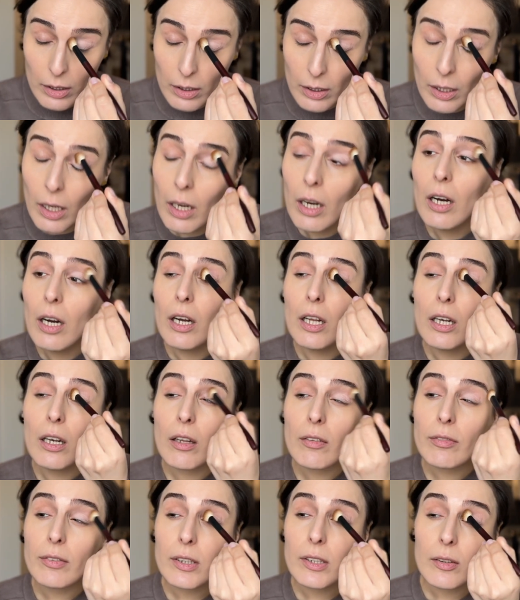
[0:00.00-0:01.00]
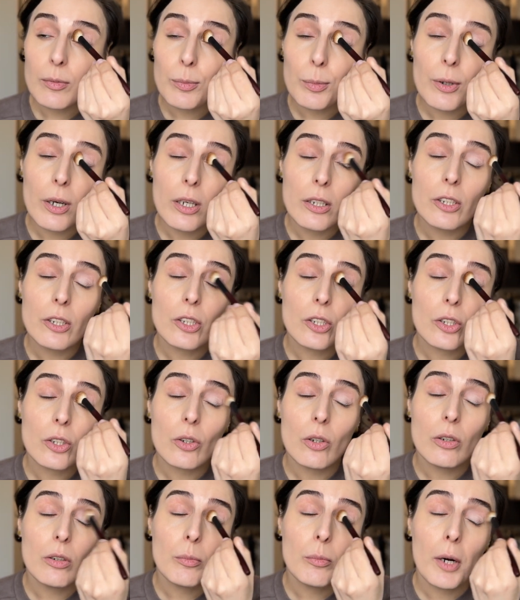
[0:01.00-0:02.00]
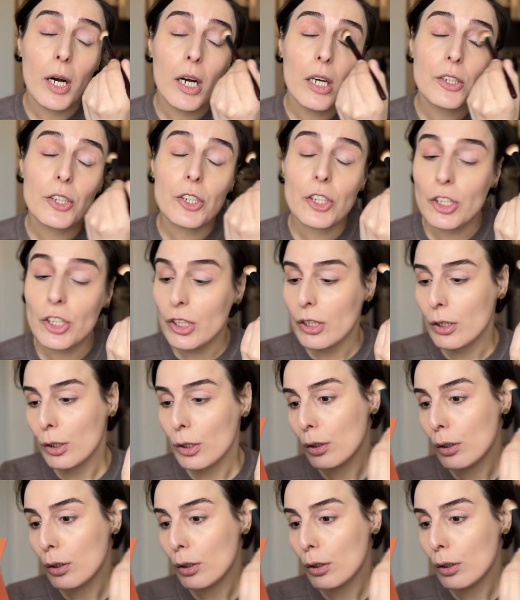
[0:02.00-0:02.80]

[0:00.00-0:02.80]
Oh, I love this brush so much.